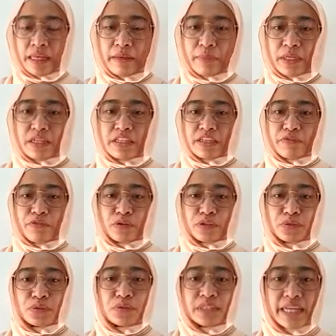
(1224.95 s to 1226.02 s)
Because if you're
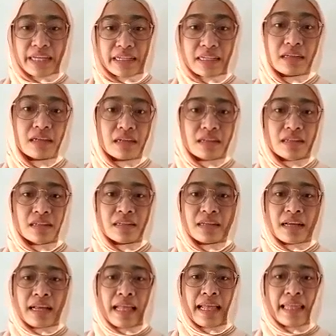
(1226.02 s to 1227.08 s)
too technical,
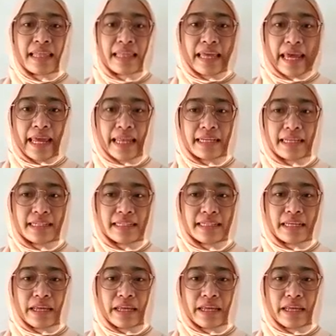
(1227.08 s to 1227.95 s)
then